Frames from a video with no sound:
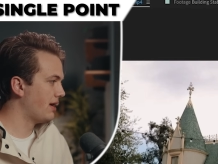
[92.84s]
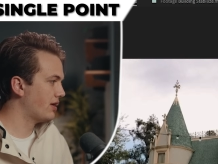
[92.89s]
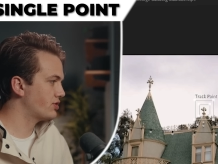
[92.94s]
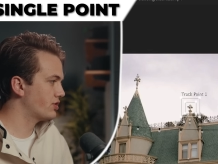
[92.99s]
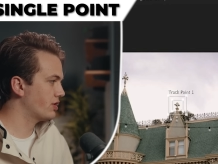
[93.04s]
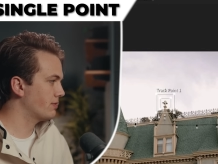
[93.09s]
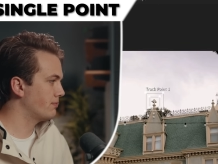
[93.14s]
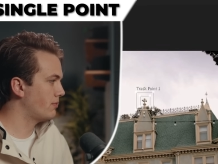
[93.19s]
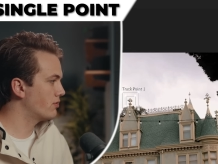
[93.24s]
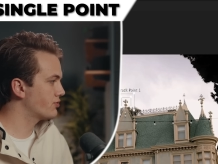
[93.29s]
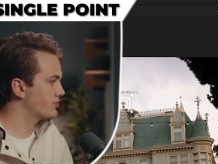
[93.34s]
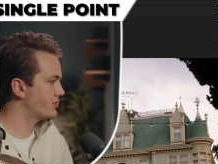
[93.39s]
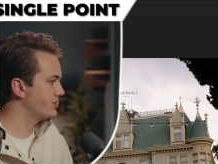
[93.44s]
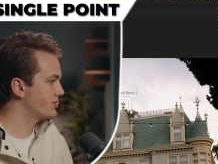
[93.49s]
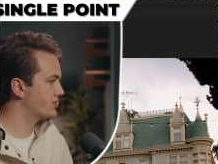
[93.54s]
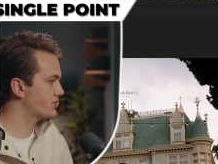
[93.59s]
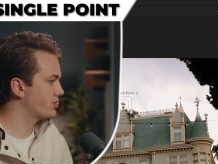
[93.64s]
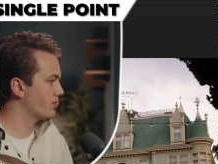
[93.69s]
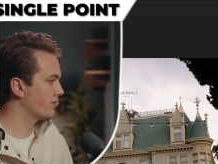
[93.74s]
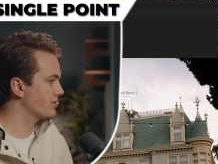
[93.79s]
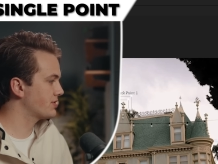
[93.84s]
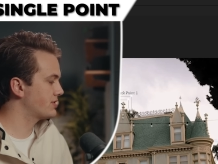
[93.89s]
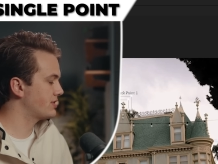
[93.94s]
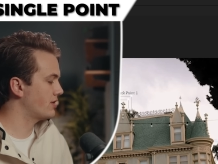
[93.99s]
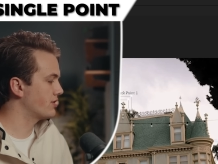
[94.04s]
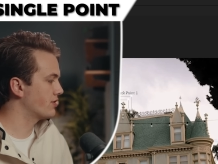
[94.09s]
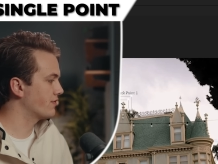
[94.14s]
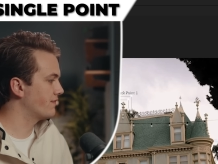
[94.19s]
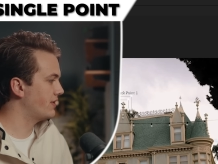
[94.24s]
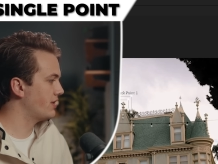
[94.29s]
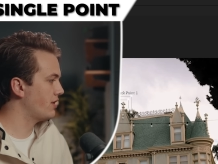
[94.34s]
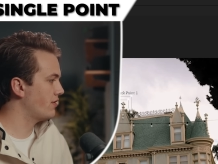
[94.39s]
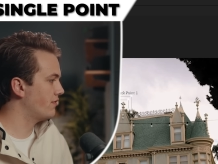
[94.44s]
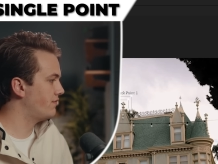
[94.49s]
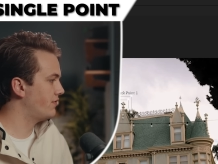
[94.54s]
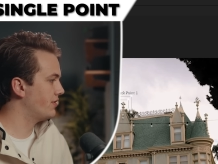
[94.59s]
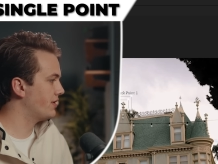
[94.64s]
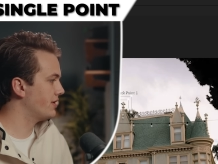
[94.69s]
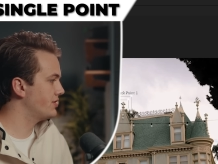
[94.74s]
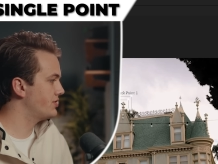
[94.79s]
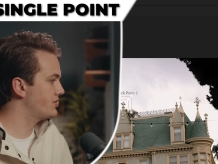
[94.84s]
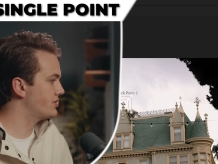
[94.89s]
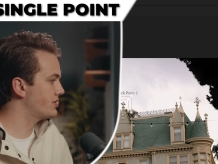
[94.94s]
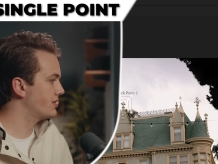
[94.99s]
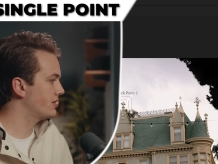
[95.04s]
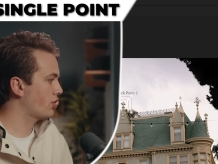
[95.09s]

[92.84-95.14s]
Make sure your motion source is on your video footage.